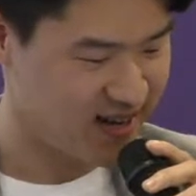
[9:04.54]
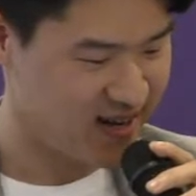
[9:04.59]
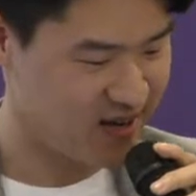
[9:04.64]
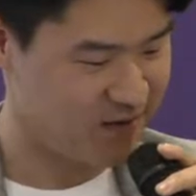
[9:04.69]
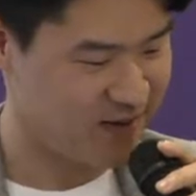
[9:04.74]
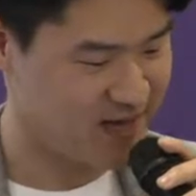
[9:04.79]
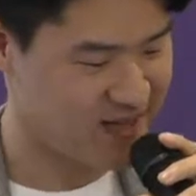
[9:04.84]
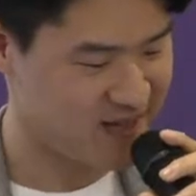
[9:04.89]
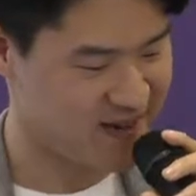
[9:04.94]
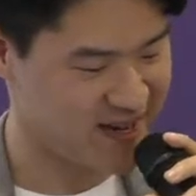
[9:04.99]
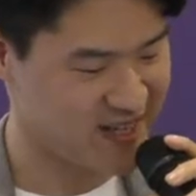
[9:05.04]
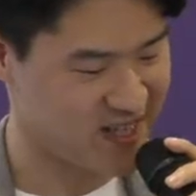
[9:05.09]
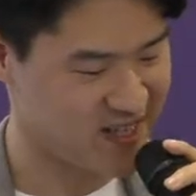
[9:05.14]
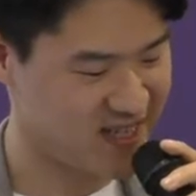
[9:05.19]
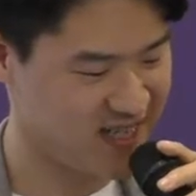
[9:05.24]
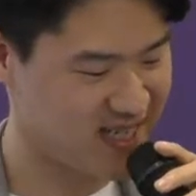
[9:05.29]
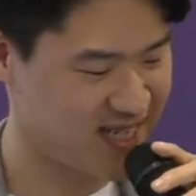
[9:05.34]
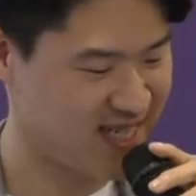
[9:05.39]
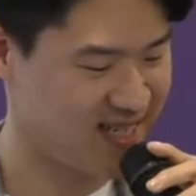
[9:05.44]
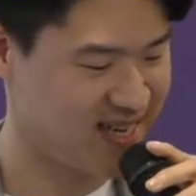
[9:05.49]
on Resurrection
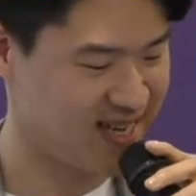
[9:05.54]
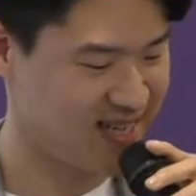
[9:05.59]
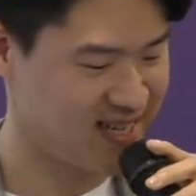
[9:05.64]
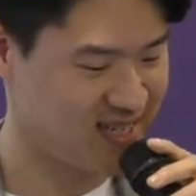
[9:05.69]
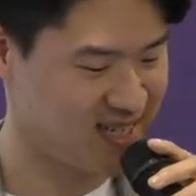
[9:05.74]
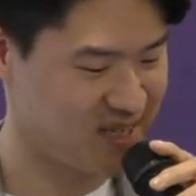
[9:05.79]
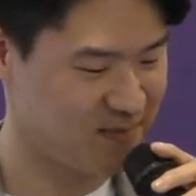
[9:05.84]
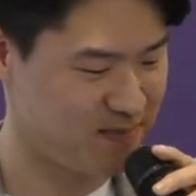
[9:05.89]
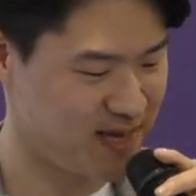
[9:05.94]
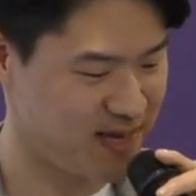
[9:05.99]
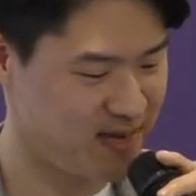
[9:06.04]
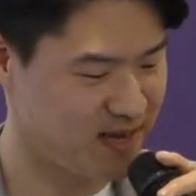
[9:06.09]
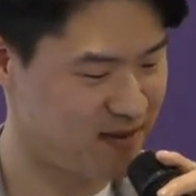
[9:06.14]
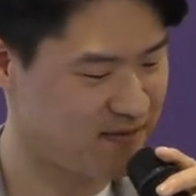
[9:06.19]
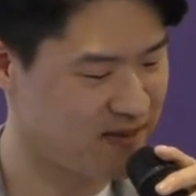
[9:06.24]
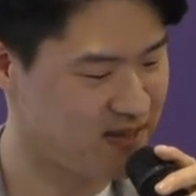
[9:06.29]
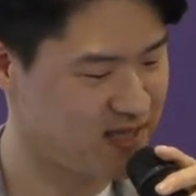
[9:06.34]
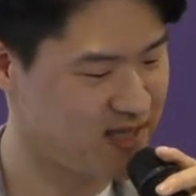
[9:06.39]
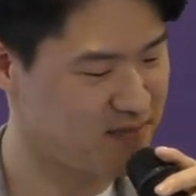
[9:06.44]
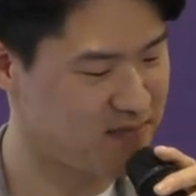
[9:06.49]
Sunday to speak of
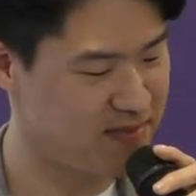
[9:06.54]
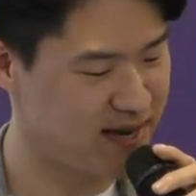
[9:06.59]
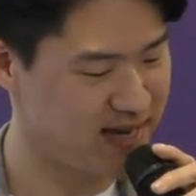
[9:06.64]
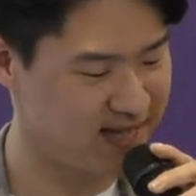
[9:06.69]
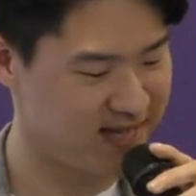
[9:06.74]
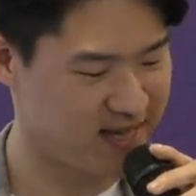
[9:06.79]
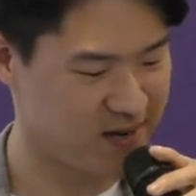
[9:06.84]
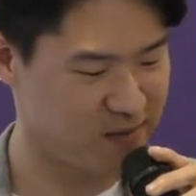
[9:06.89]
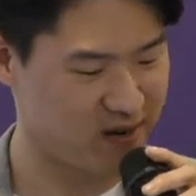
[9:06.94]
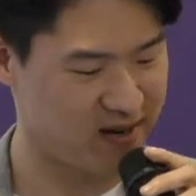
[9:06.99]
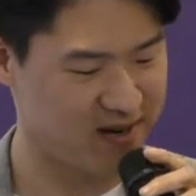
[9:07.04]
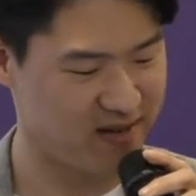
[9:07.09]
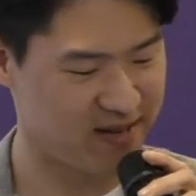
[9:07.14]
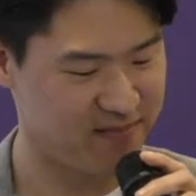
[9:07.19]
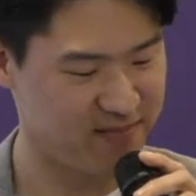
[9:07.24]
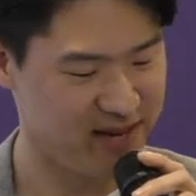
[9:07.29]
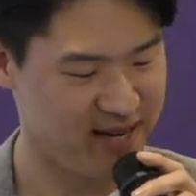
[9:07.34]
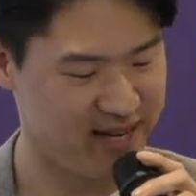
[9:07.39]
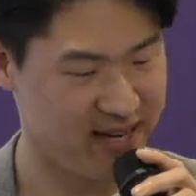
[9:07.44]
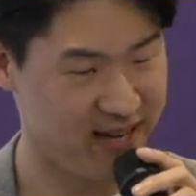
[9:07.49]
his amazing work in
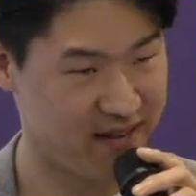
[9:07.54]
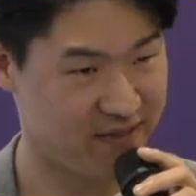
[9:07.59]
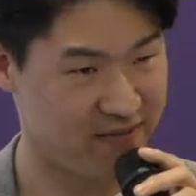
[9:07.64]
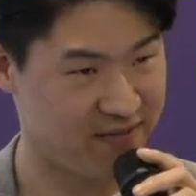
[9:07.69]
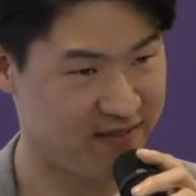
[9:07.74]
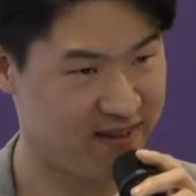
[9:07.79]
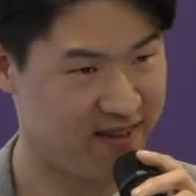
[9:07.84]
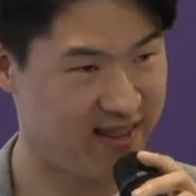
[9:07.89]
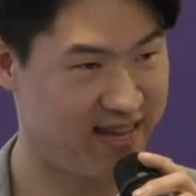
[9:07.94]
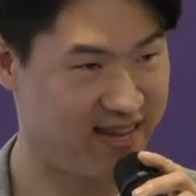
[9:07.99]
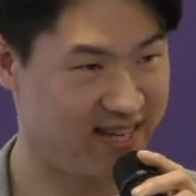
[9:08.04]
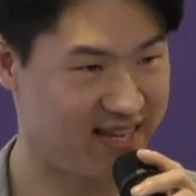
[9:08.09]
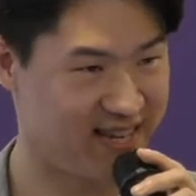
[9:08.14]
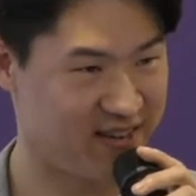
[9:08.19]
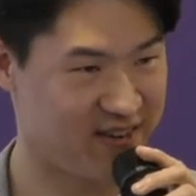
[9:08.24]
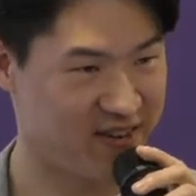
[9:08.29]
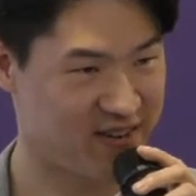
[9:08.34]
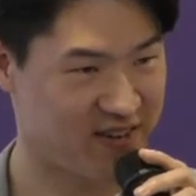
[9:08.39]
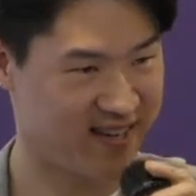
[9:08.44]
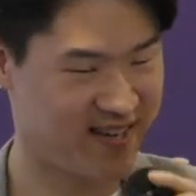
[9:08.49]
my life. Thank
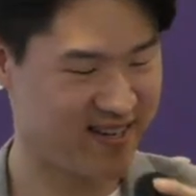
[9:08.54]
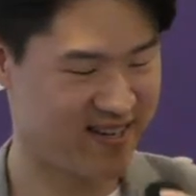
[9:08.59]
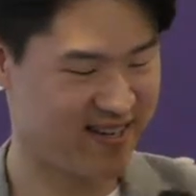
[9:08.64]
you.